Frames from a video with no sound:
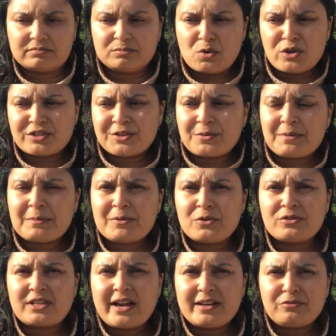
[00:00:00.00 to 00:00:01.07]
most of the people
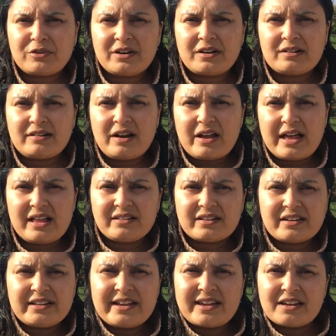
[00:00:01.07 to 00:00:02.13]
who died were
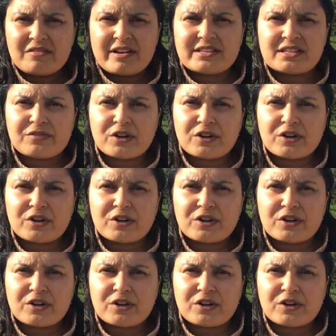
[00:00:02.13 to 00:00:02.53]
elderly anyways,